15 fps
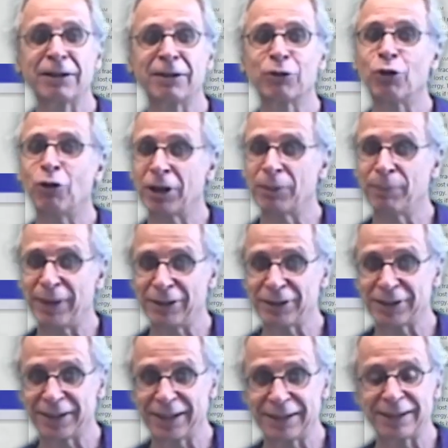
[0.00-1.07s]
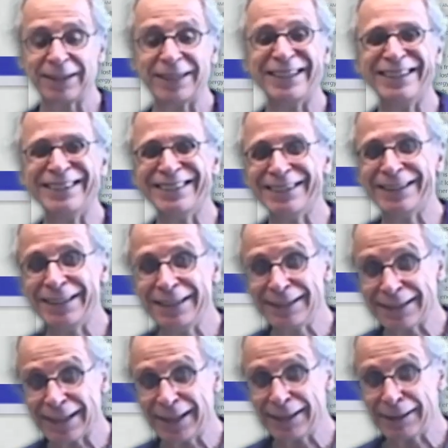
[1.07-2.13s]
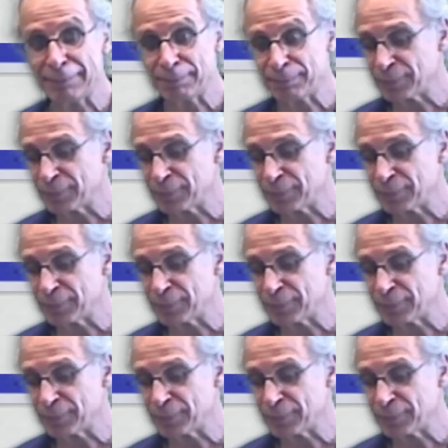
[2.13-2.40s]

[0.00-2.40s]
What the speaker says: talk about that in detail.